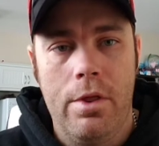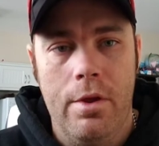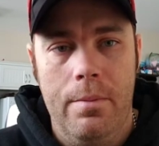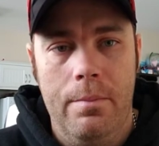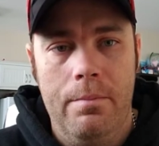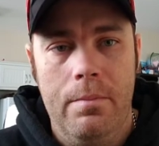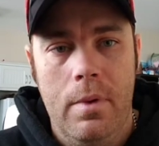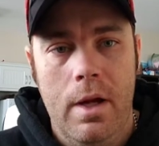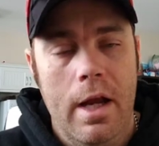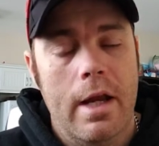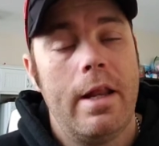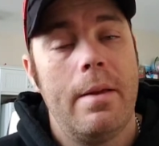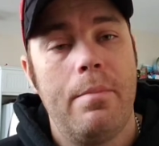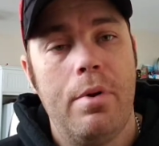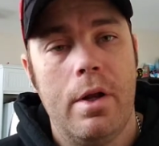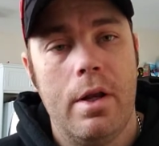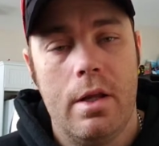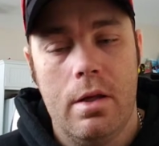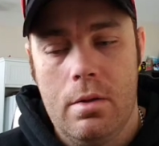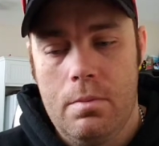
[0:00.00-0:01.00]
them and I
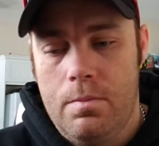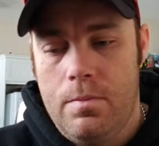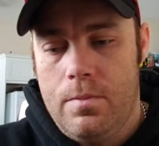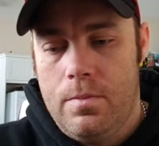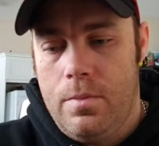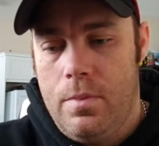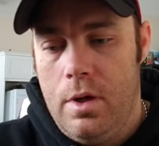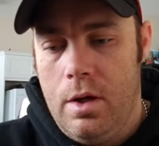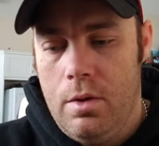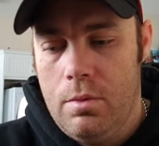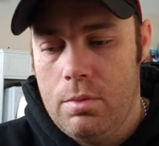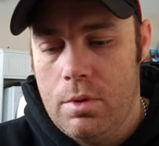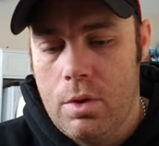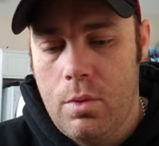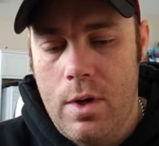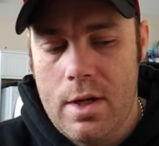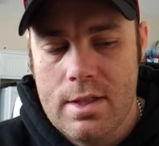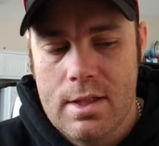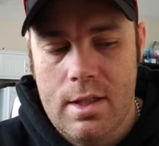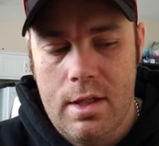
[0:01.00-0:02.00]
put a
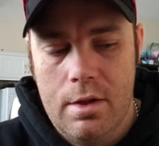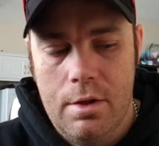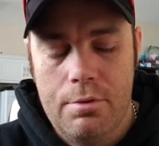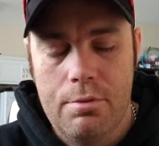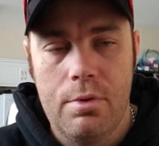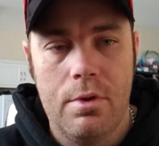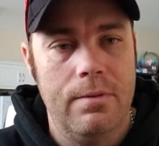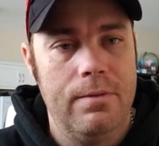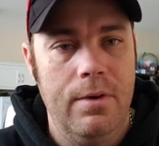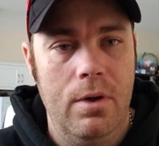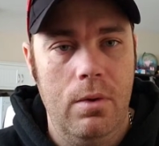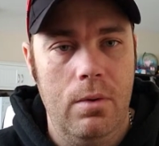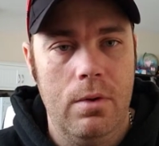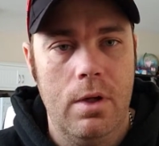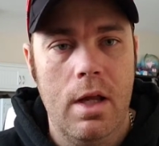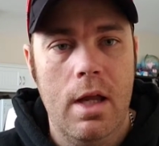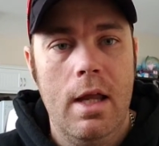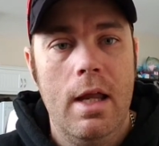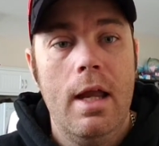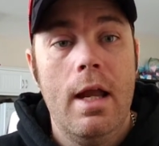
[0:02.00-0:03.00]
request in through the phone,
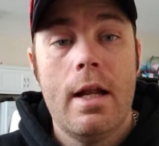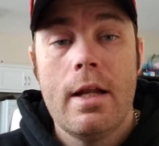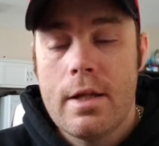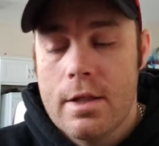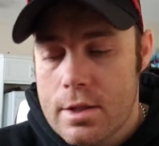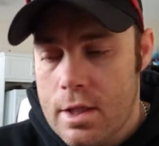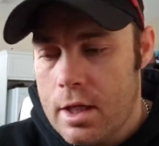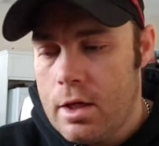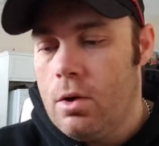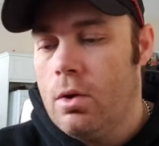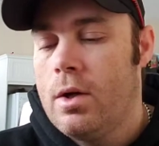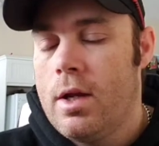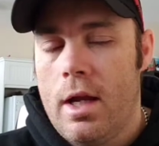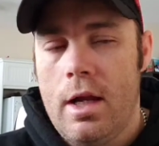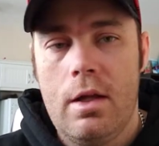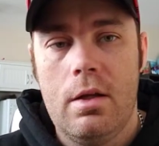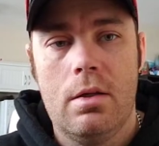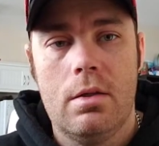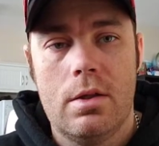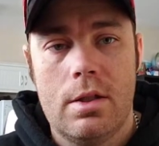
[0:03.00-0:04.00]
and he's like,
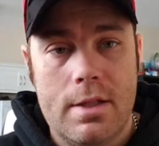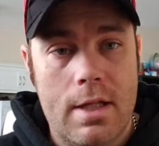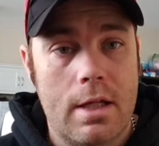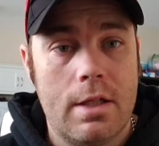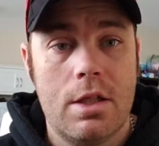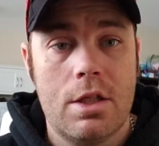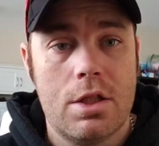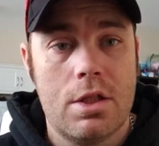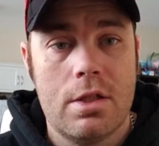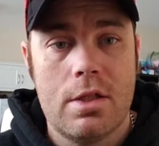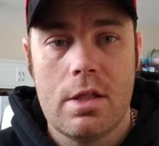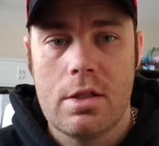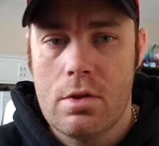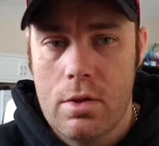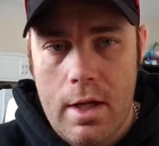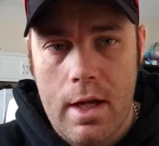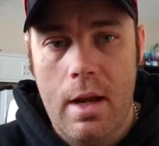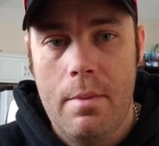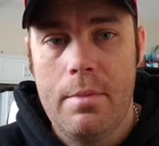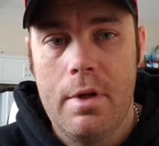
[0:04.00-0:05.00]
okay, the technician says,
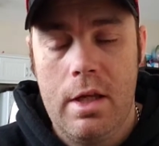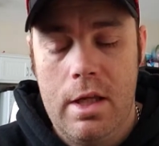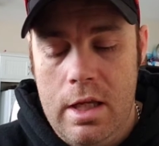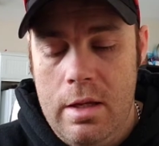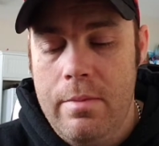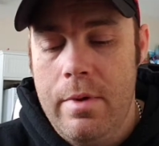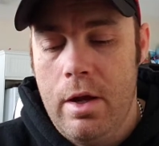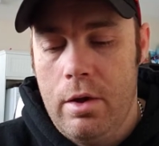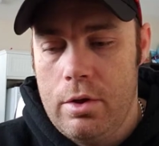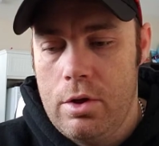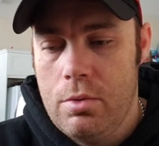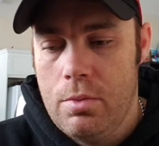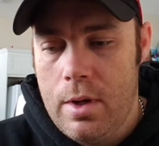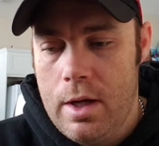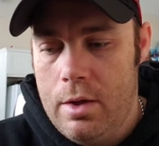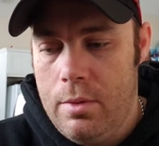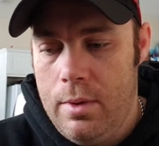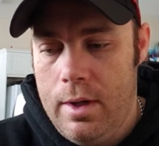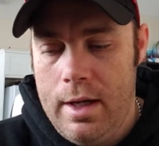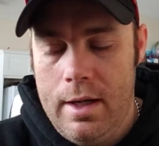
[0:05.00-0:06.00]
okay, I'm going to email you
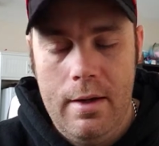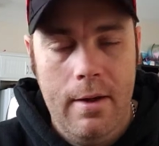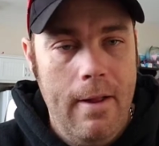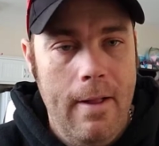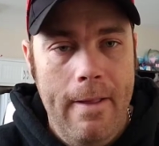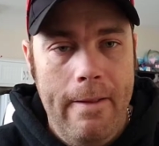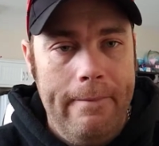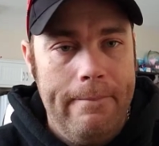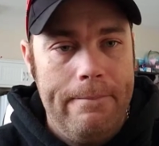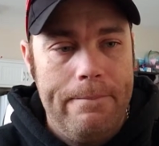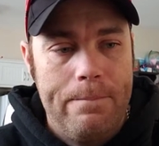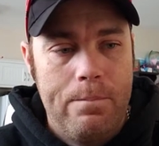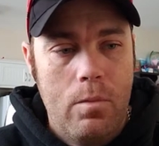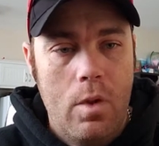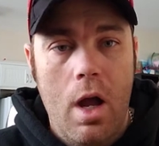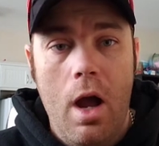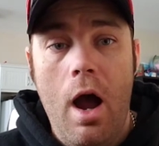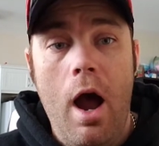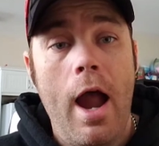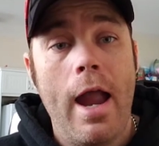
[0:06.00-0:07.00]
right away.
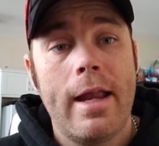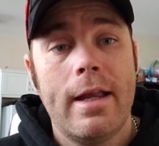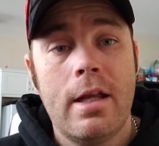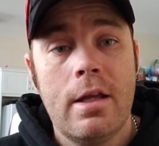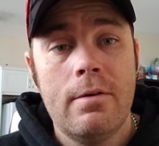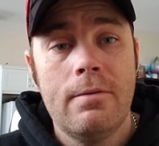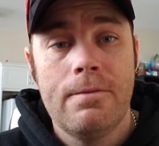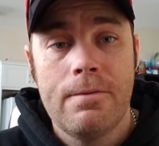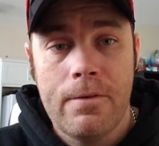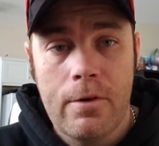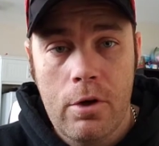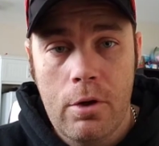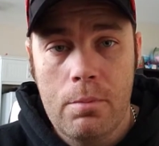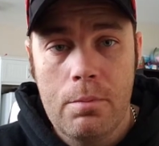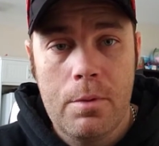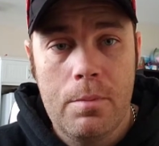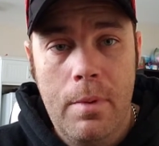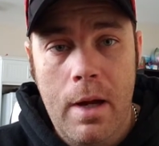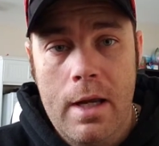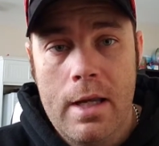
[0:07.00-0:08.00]
I
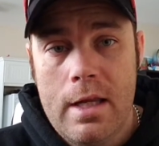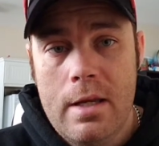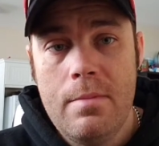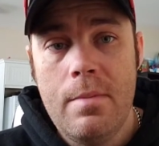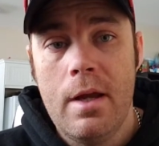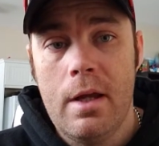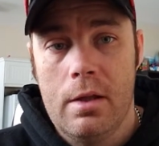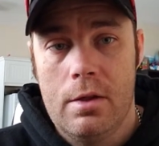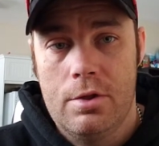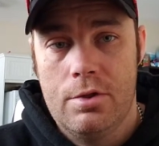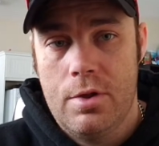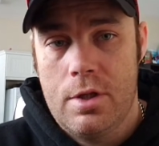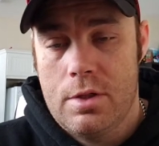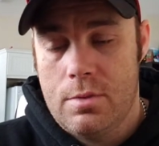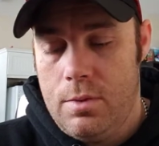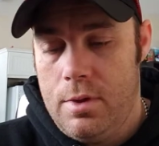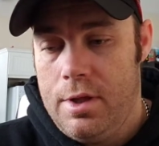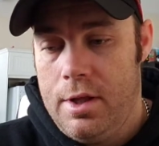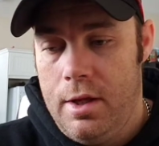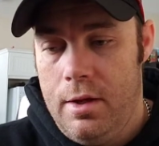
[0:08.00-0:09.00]
confirmed my email address
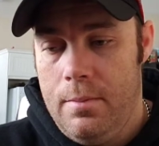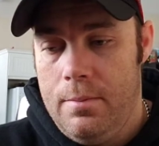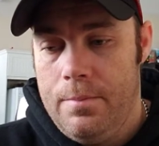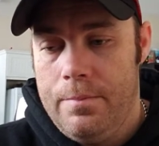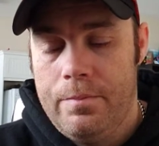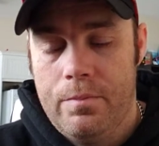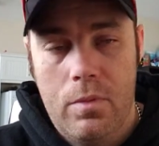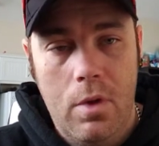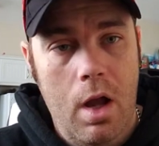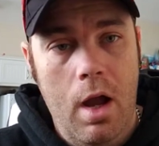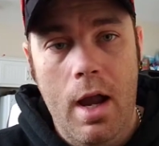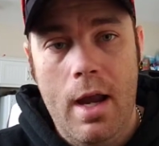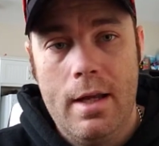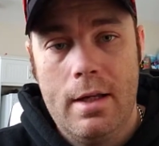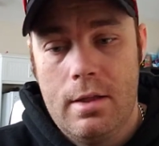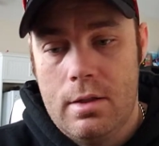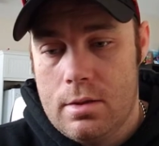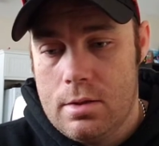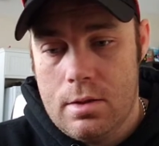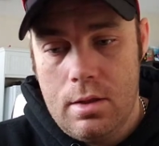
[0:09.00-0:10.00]
with him.
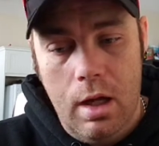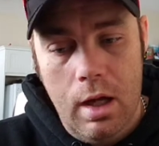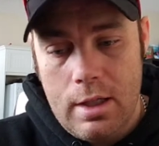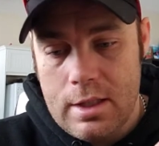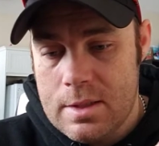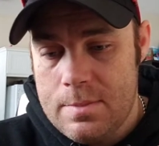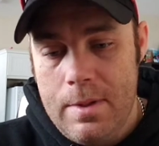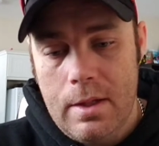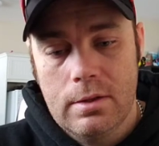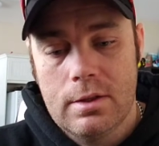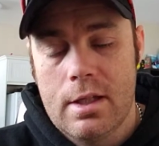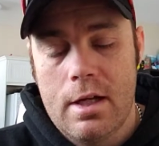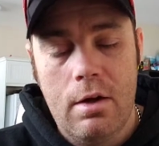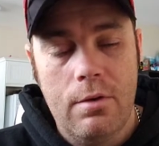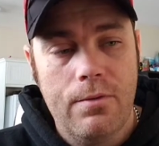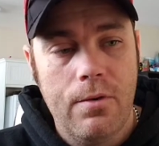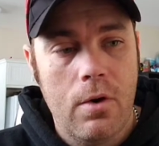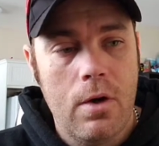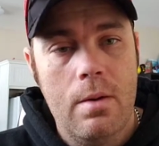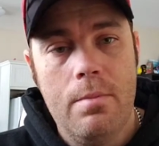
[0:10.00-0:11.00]
I spelt it
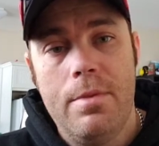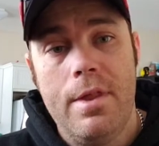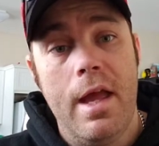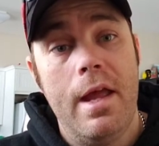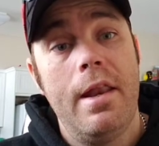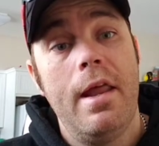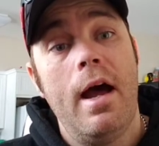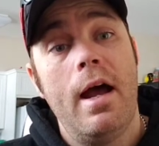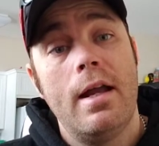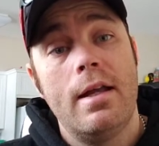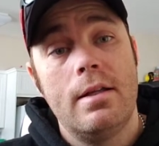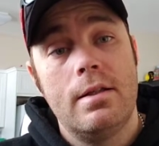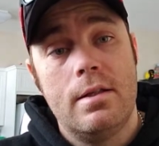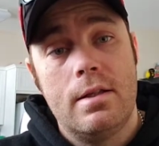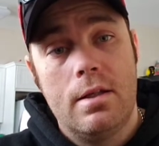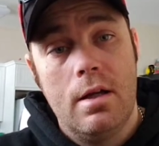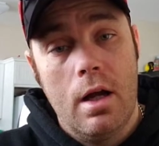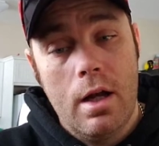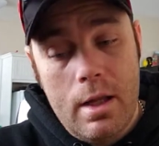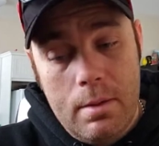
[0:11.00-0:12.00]
out for him, then I
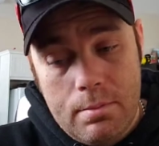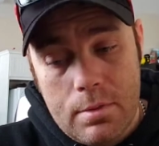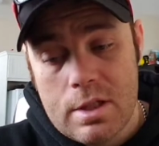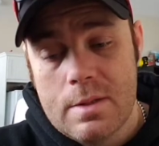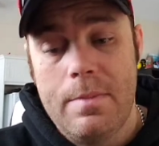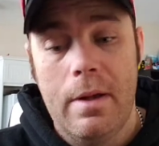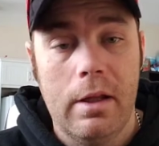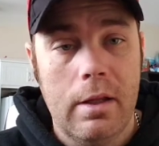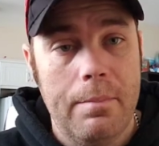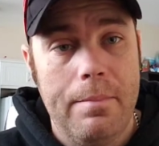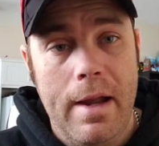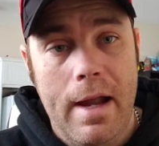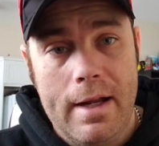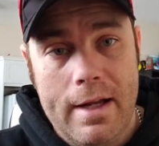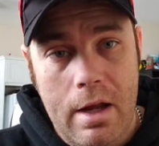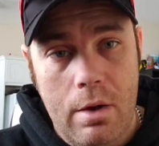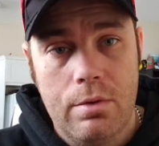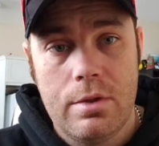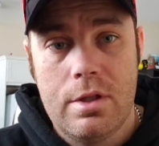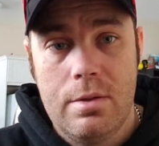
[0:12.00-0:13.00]
got him to spell it back
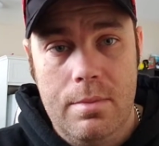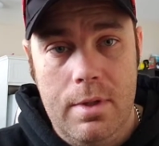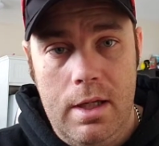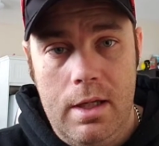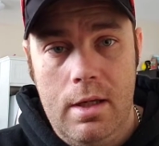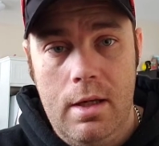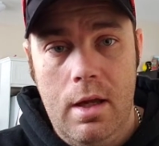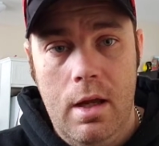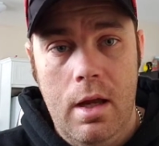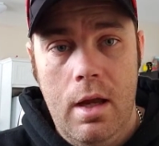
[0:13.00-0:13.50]
out to me.